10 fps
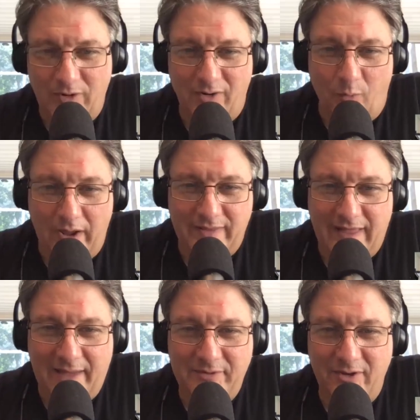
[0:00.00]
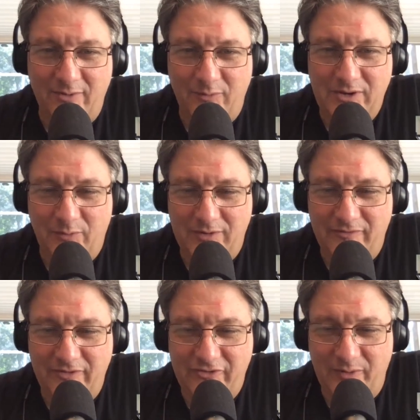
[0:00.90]
a white lab coat when you worked
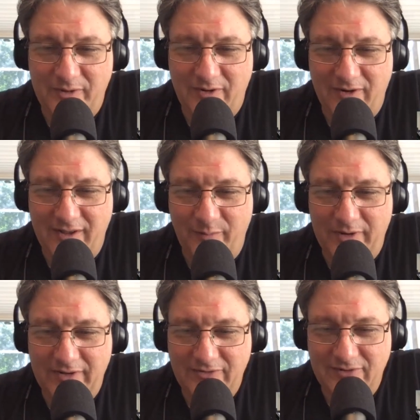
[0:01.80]
for the German car companies?